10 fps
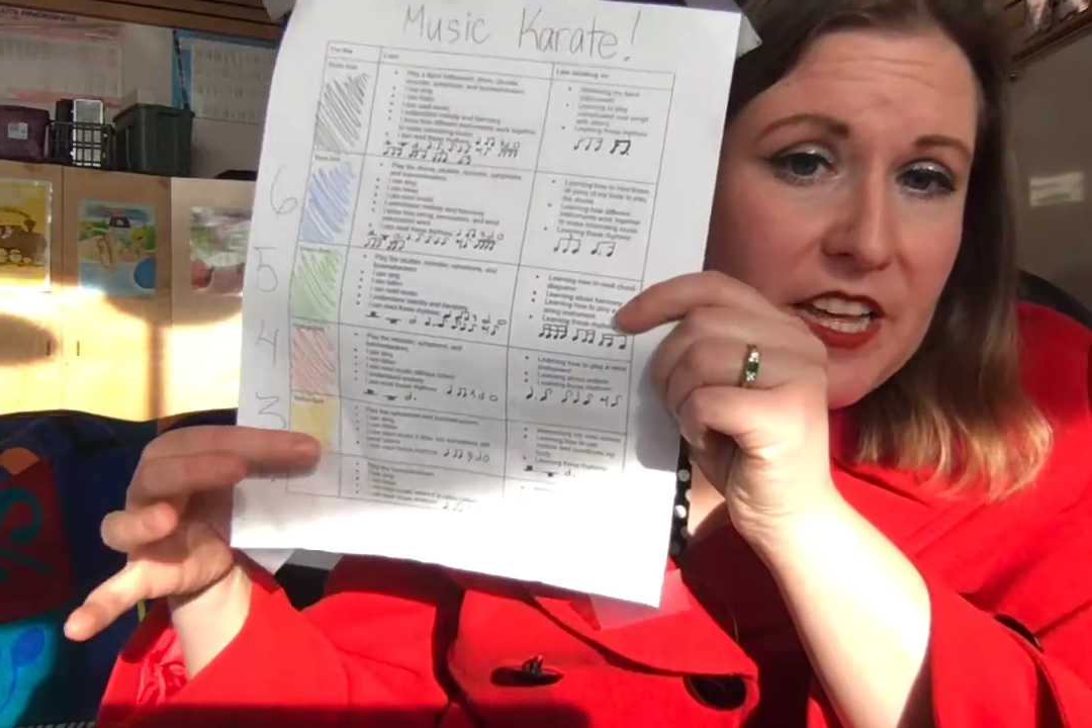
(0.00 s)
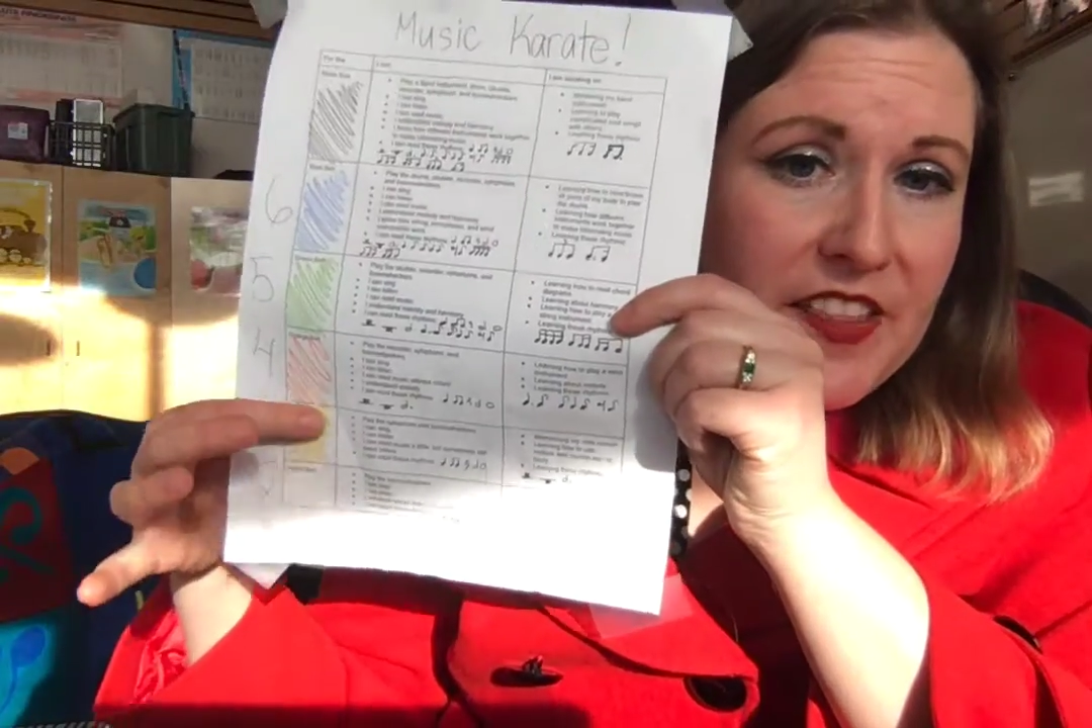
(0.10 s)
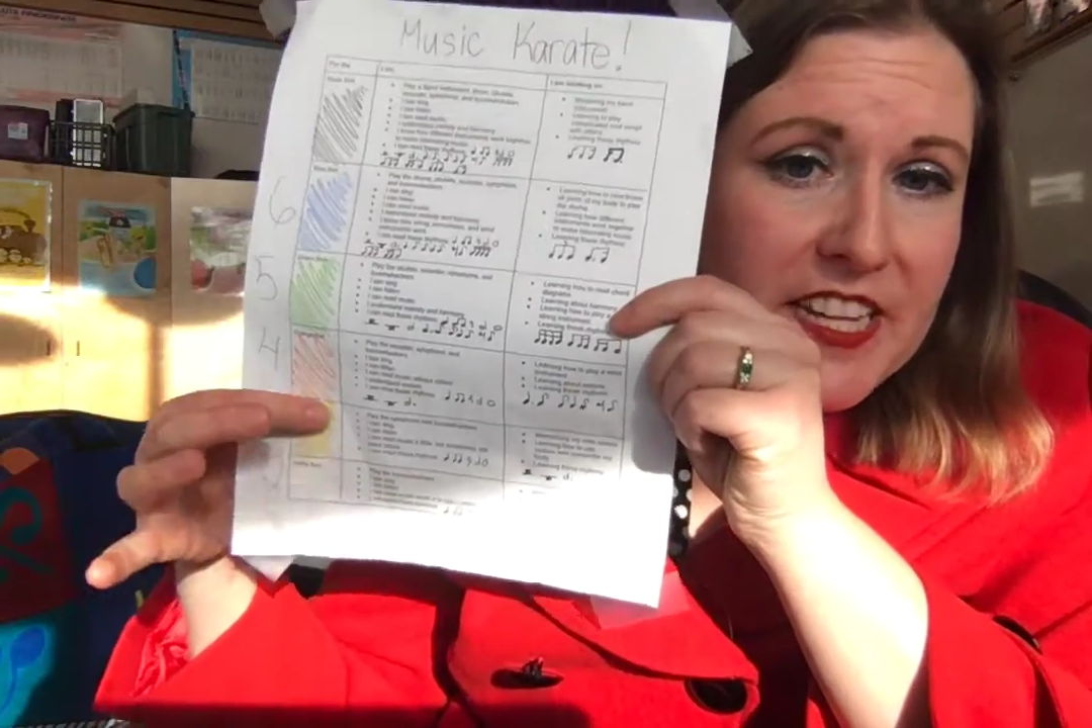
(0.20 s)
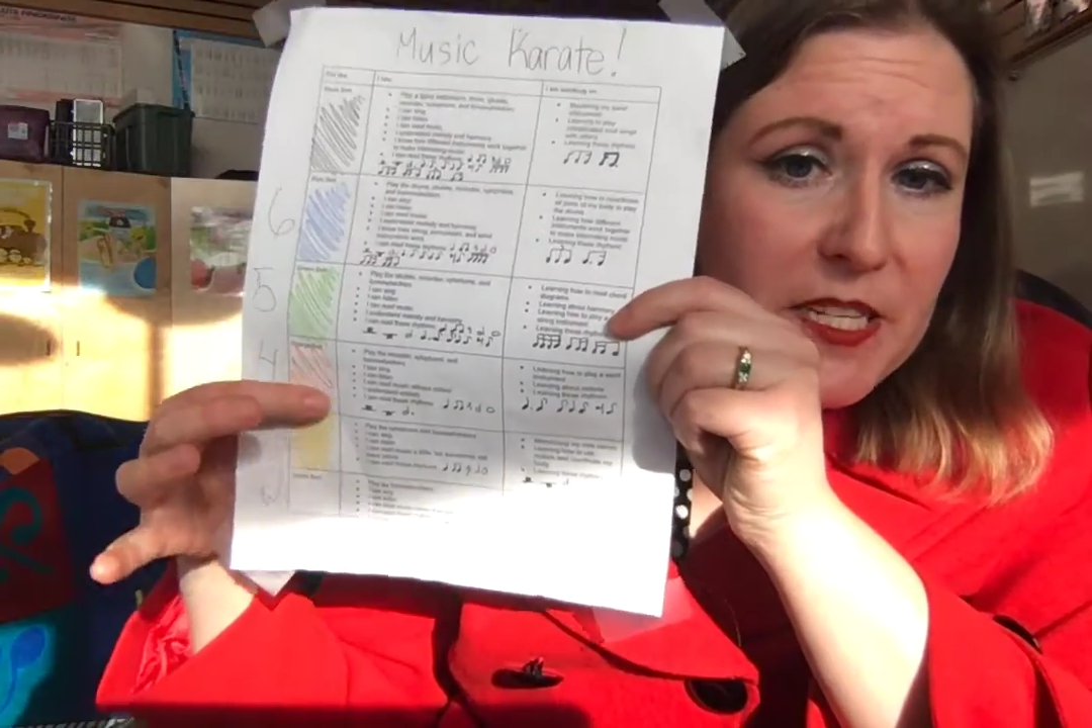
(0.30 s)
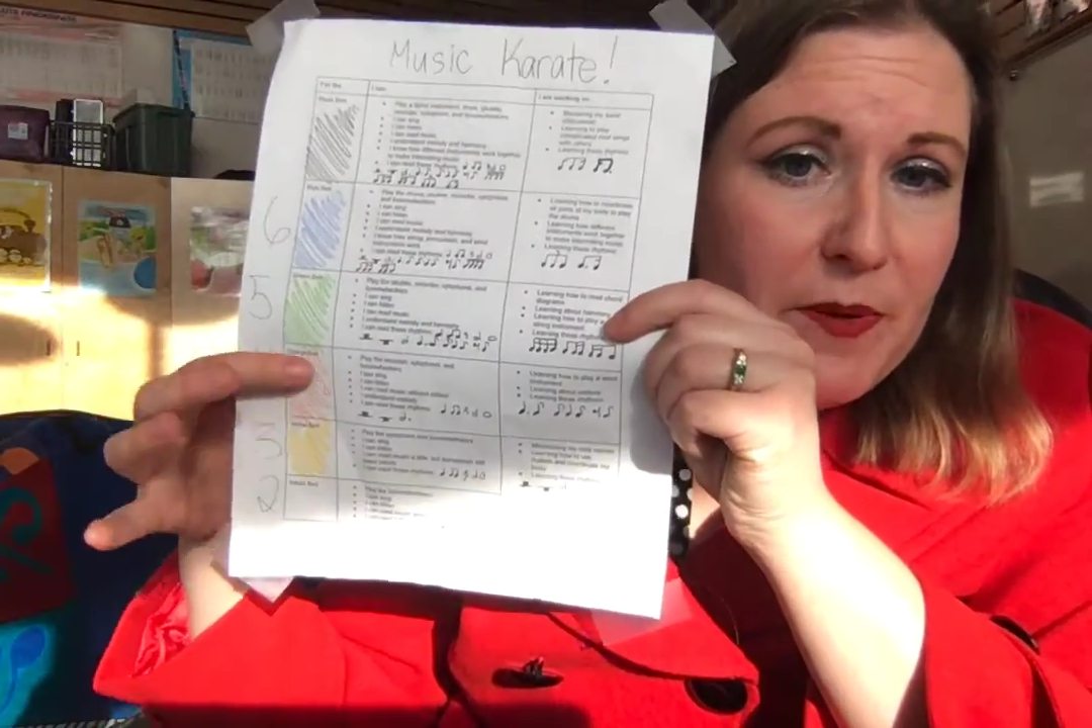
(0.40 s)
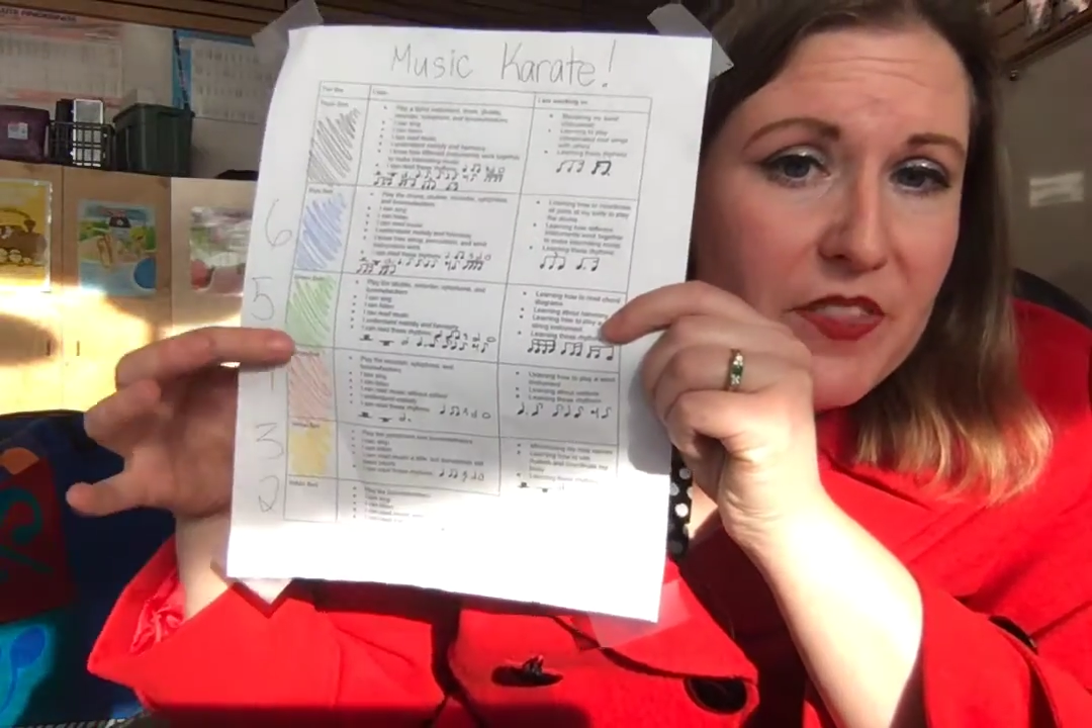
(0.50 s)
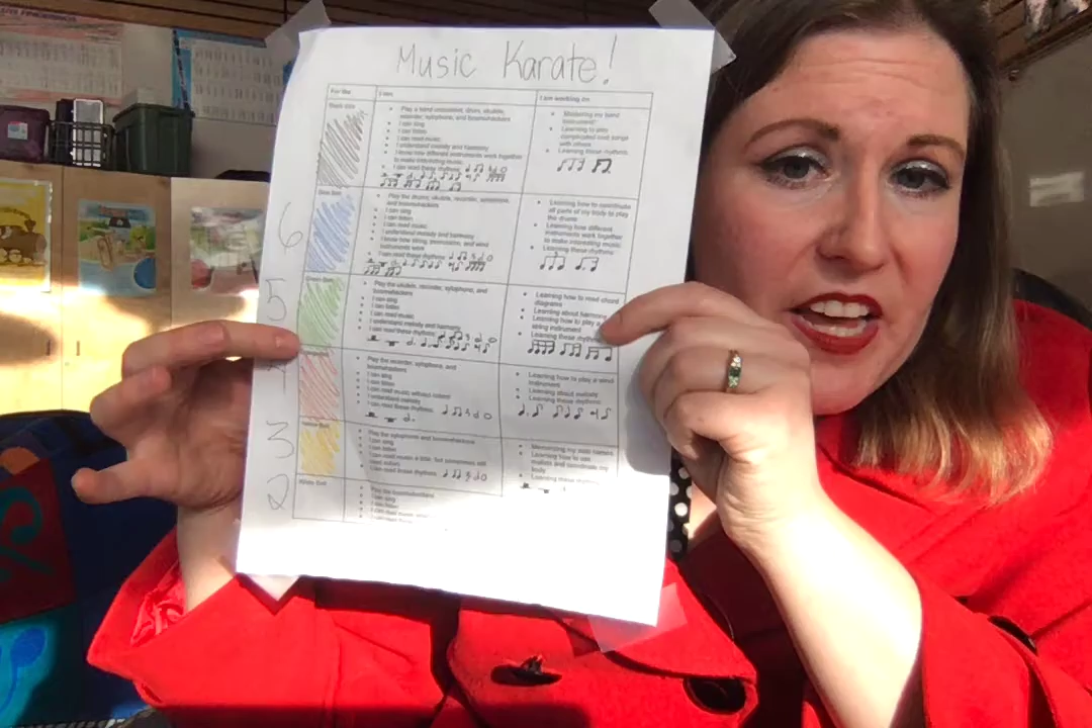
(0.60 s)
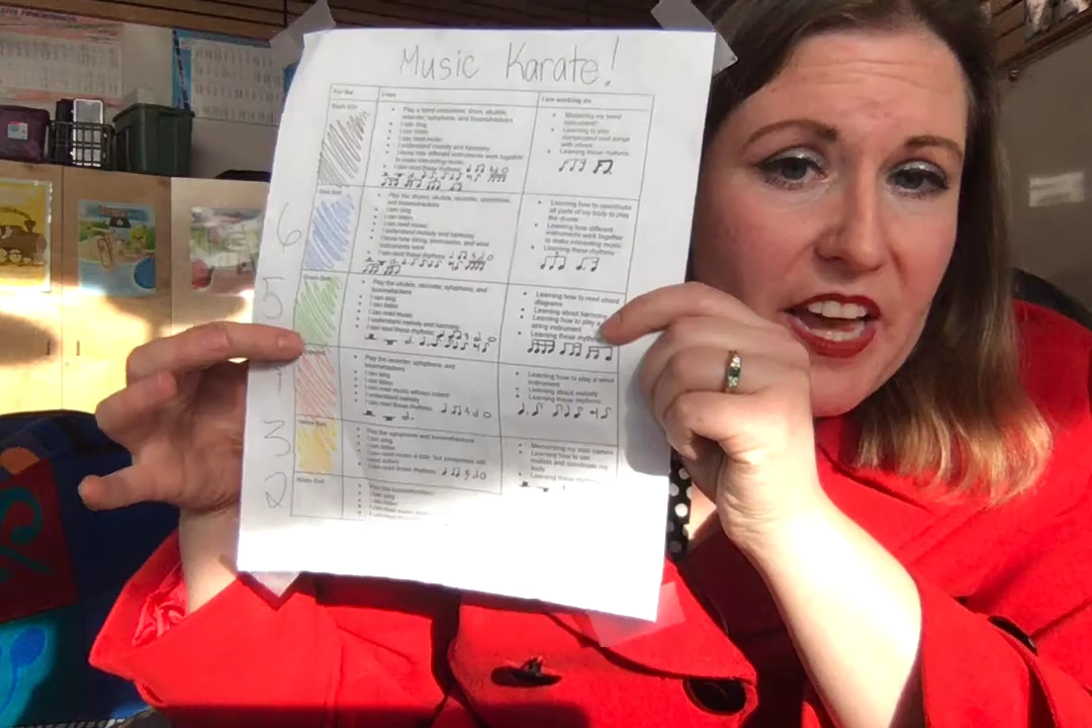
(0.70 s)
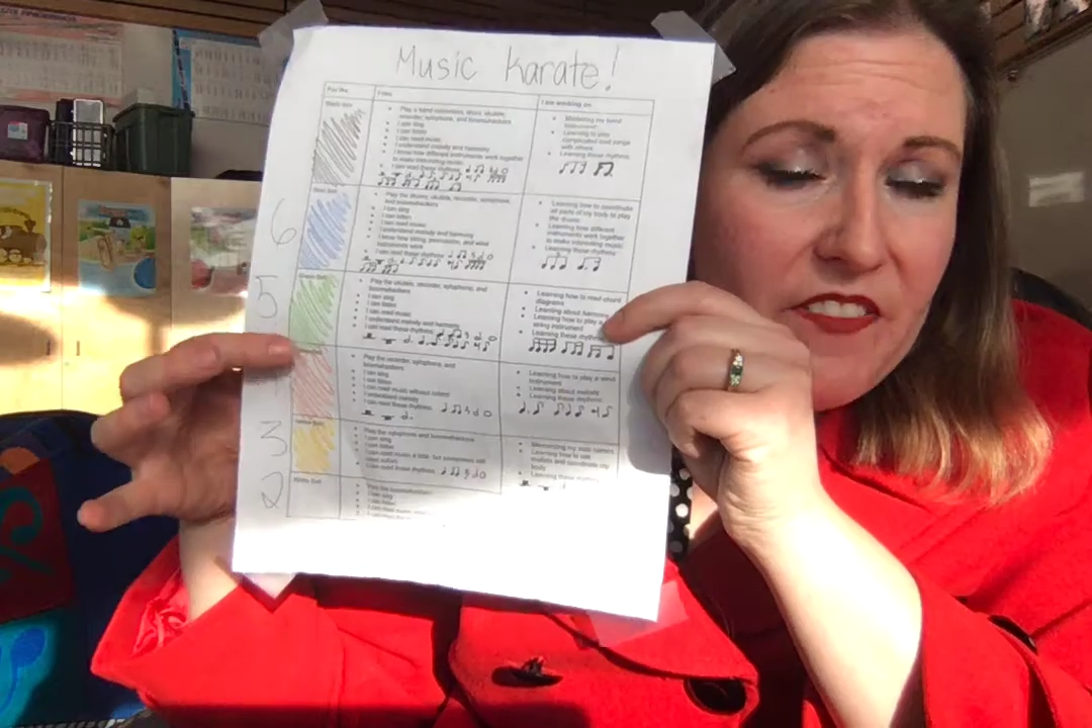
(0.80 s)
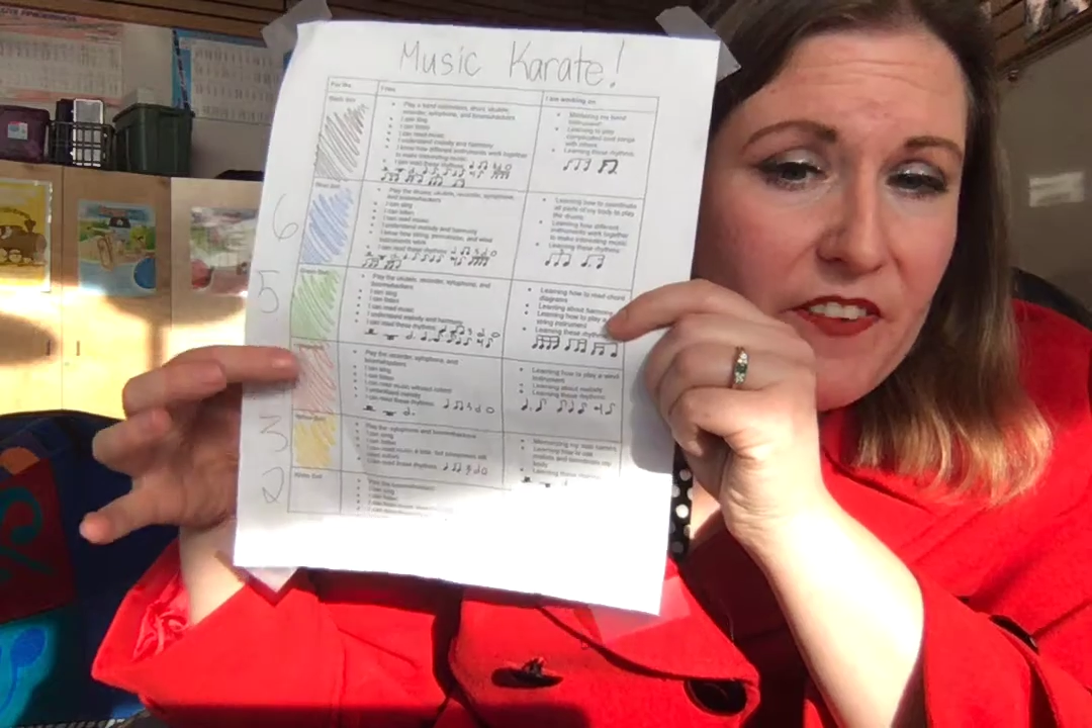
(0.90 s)
that's about the
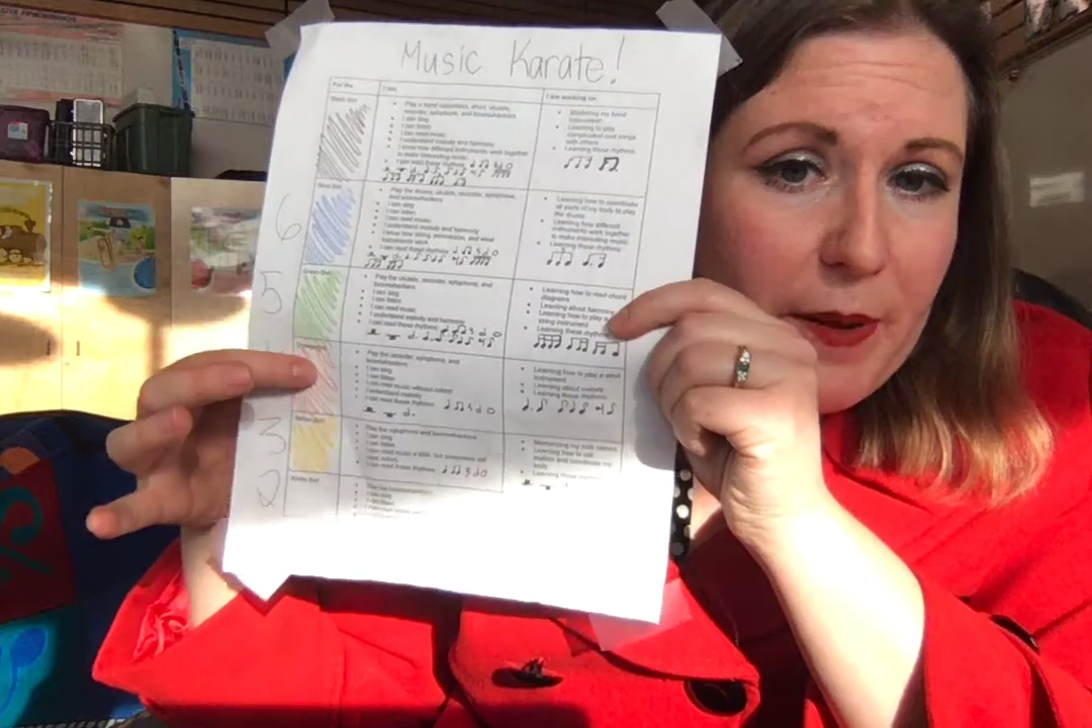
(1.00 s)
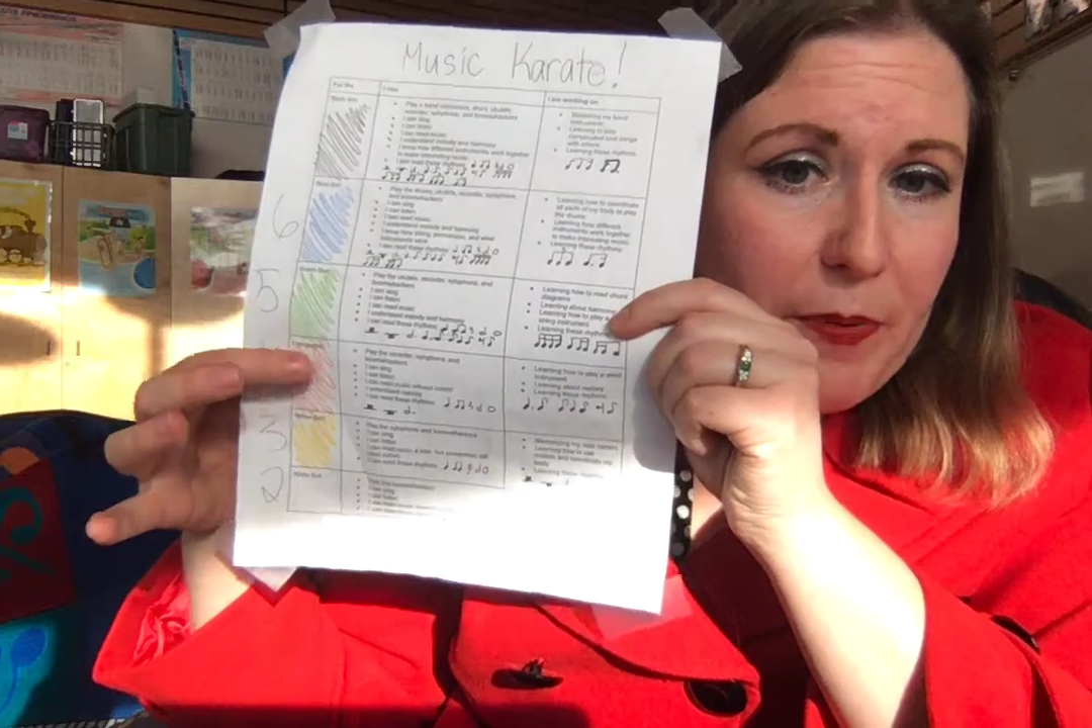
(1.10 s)
halfway